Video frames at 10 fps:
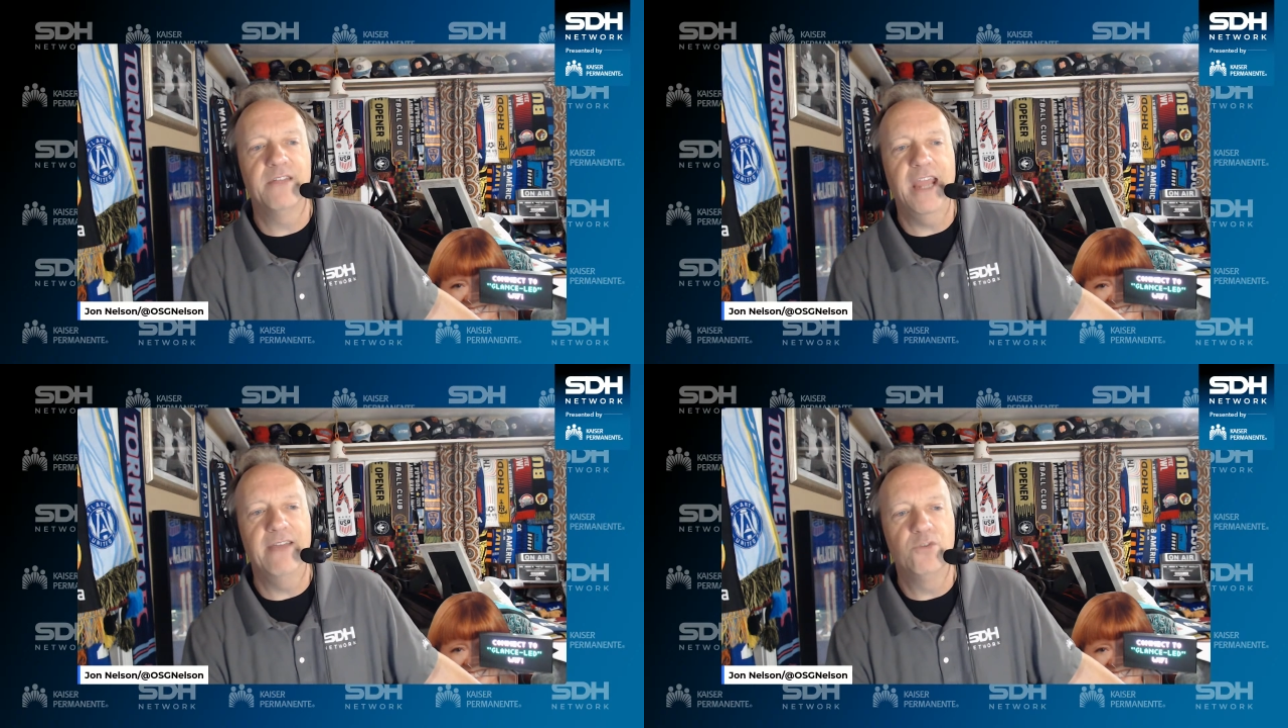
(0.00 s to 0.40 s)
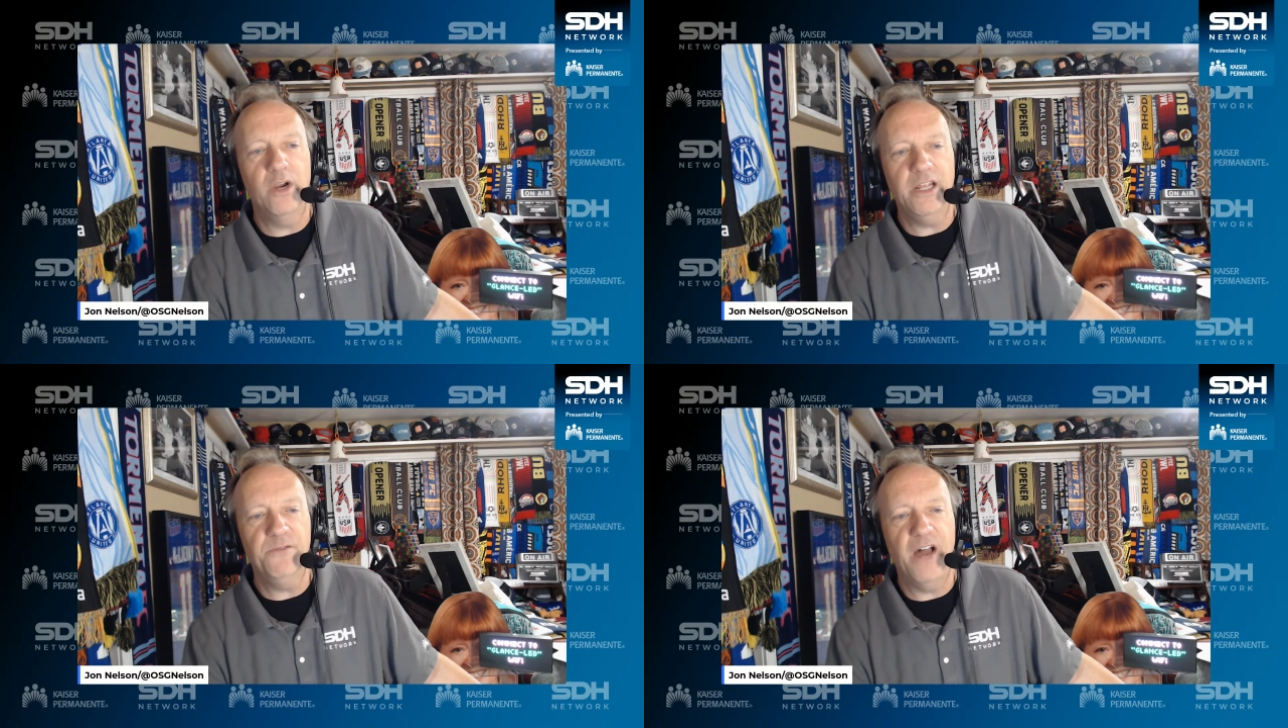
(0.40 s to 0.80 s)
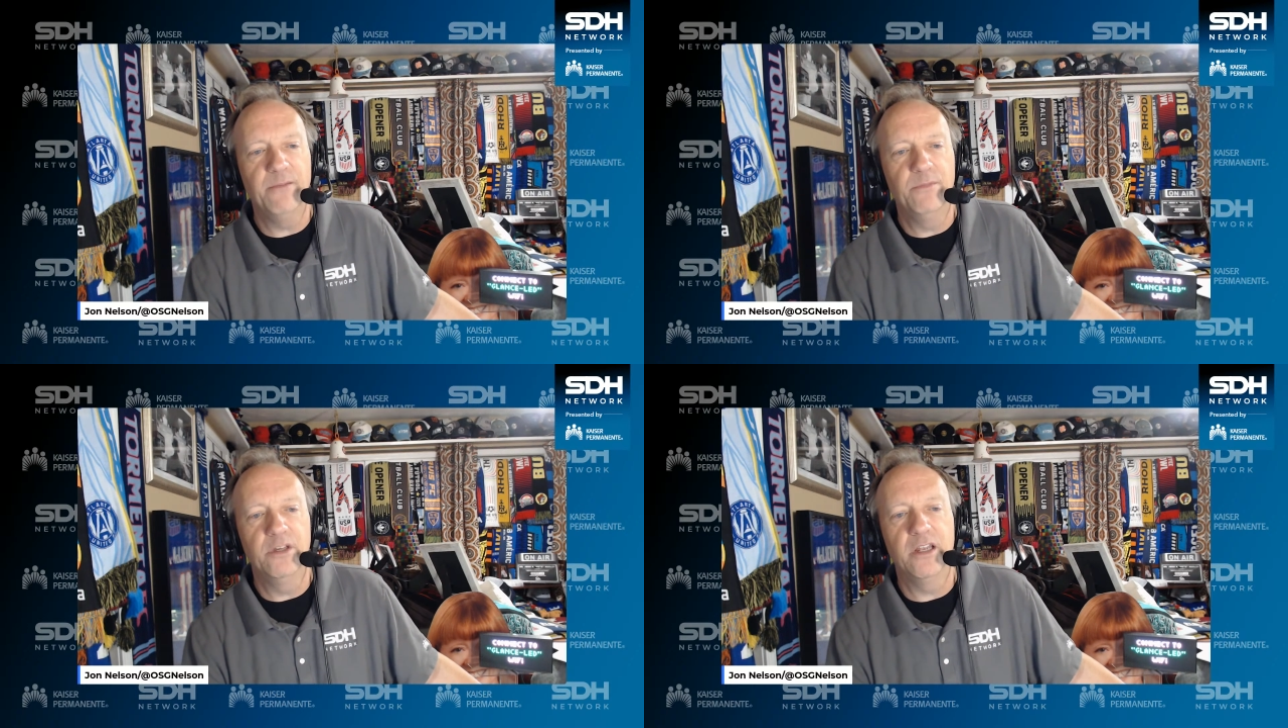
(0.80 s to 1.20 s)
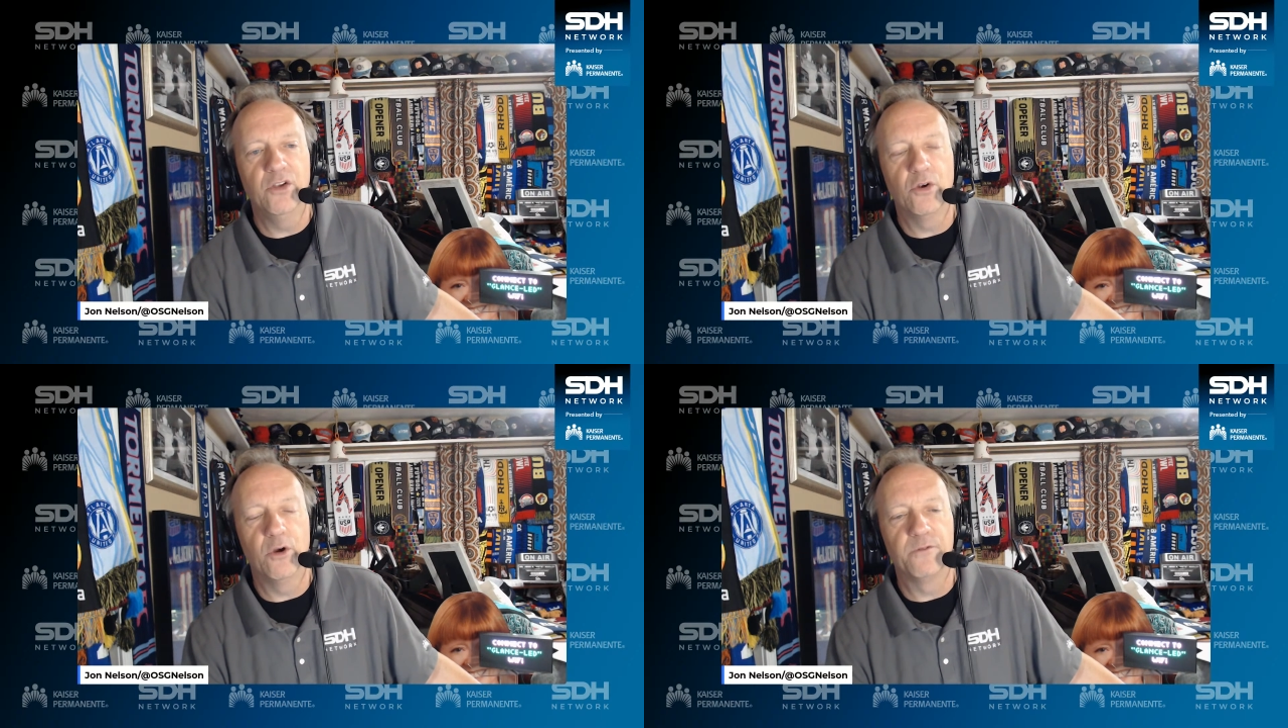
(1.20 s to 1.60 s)
gave €25
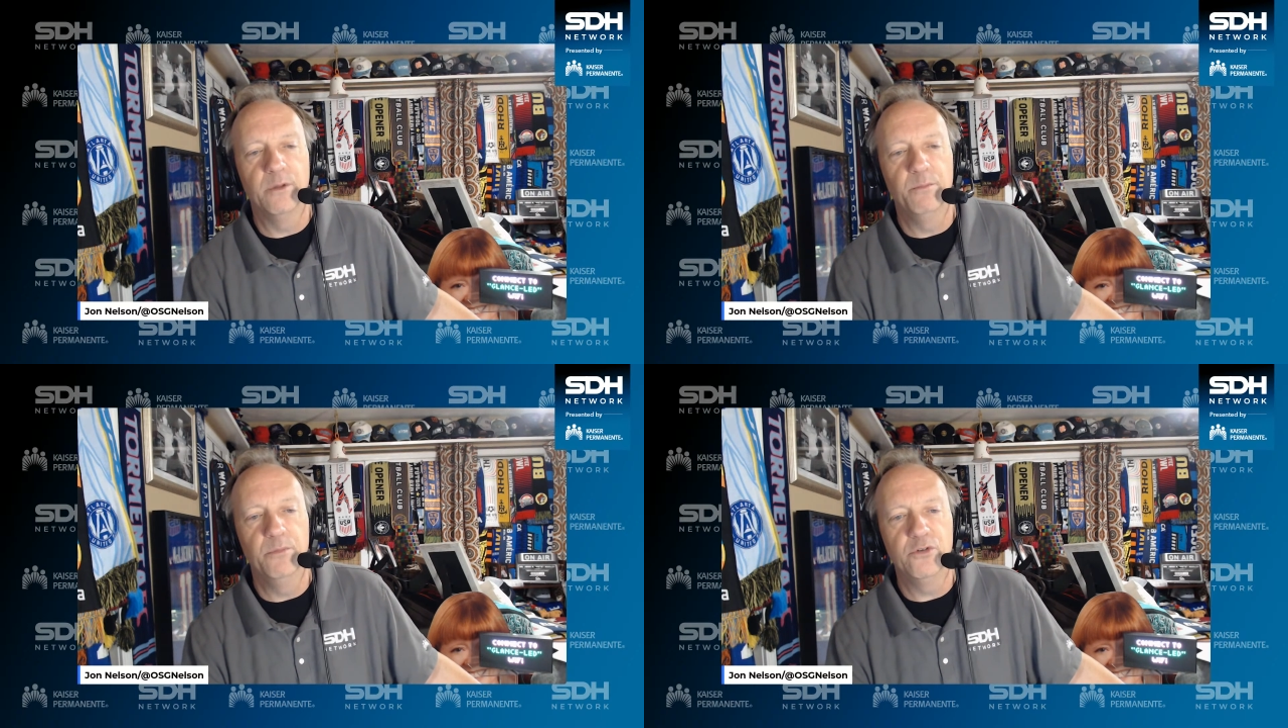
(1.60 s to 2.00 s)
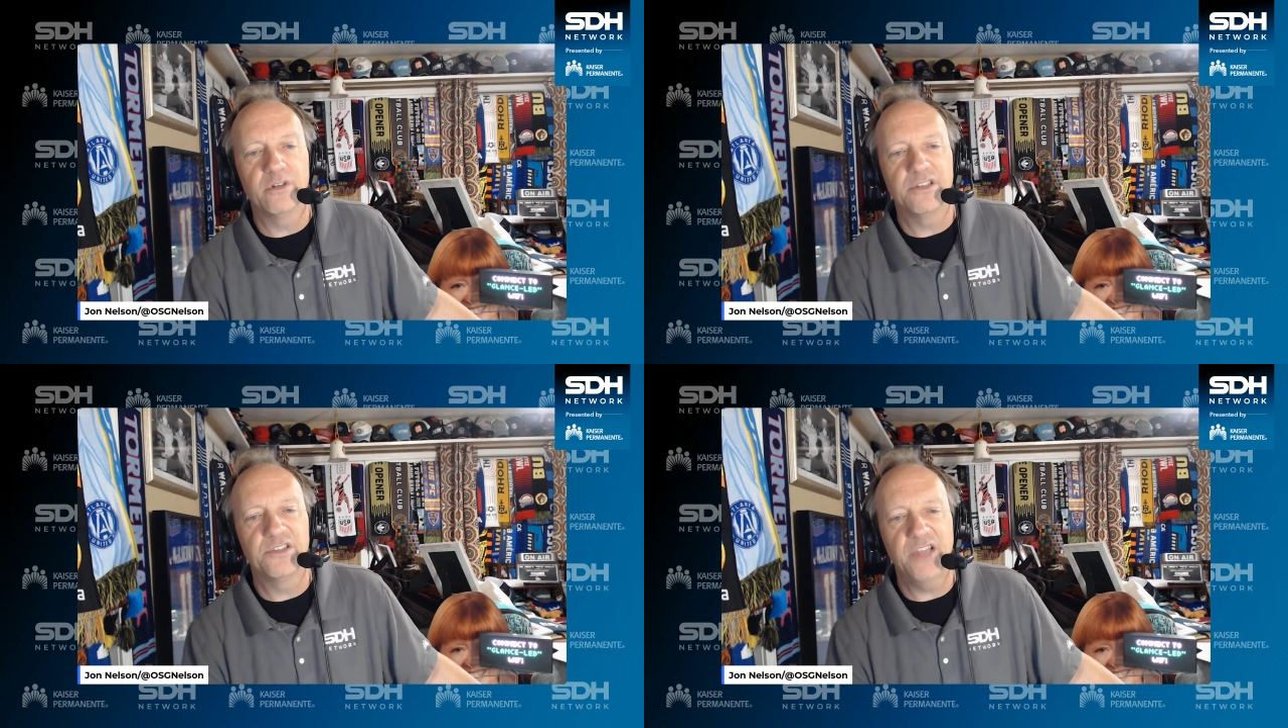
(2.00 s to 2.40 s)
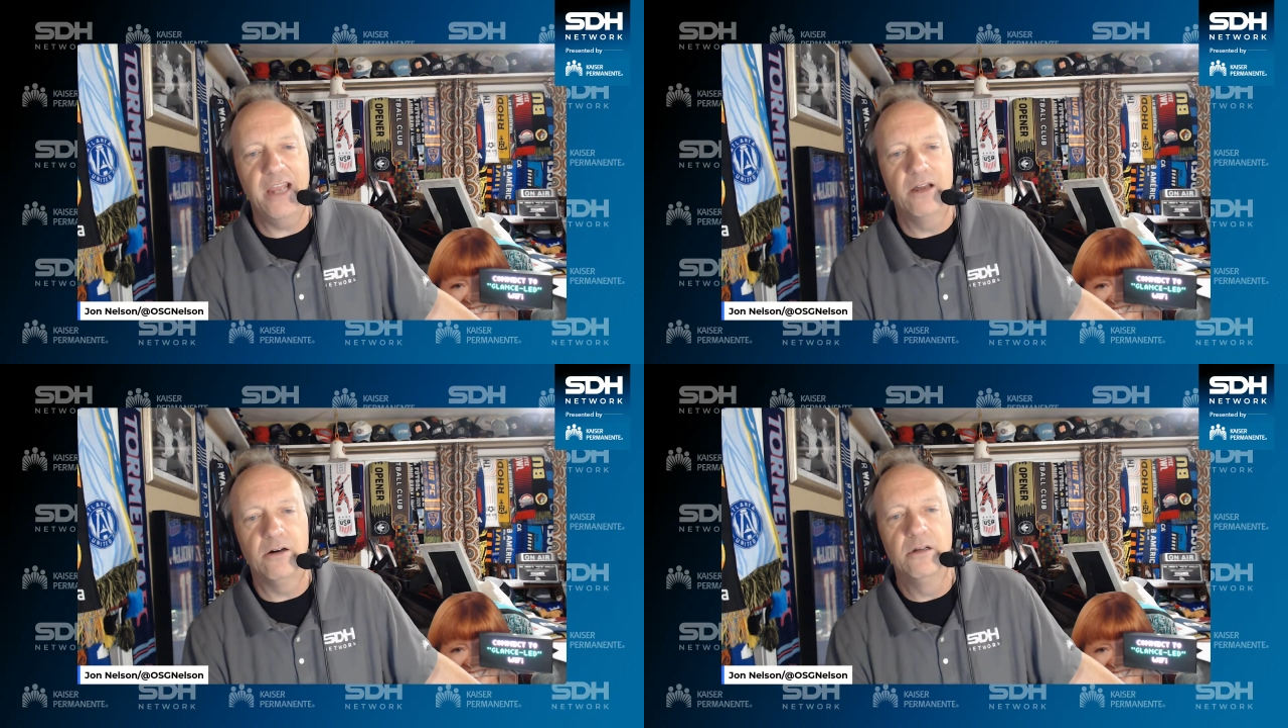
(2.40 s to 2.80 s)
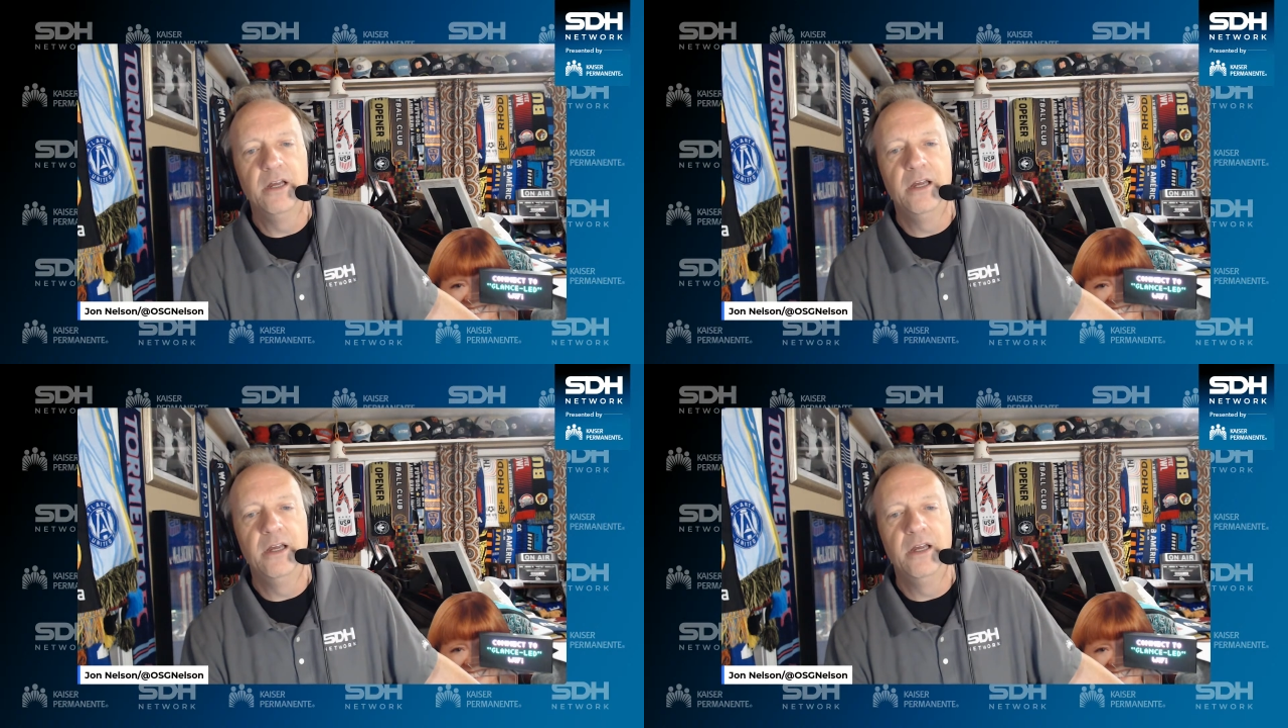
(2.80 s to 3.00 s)
million from the Mudryk sale